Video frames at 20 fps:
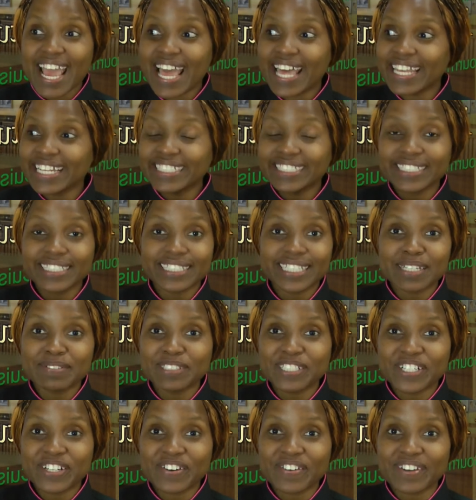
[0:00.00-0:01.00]
And it just
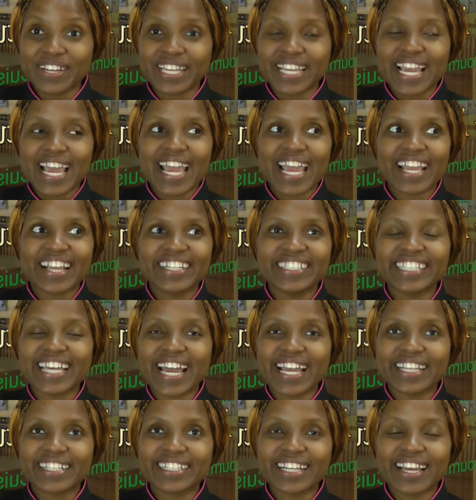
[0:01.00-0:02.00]
keeps growing because
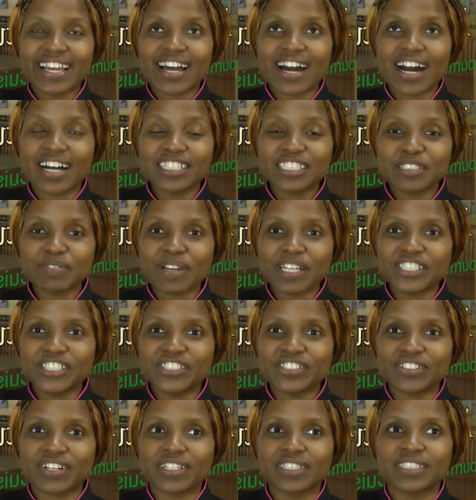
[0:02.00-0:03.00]
I asked my
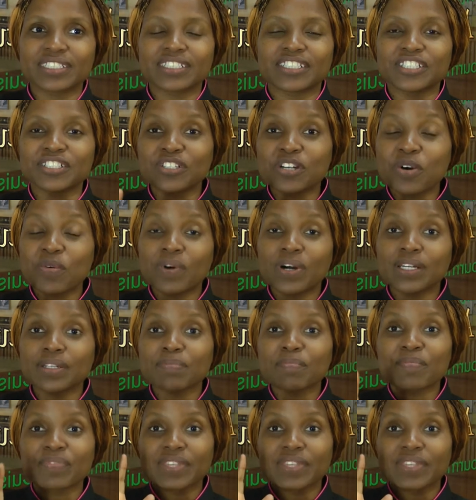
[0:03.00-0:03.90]
instructor, you know what?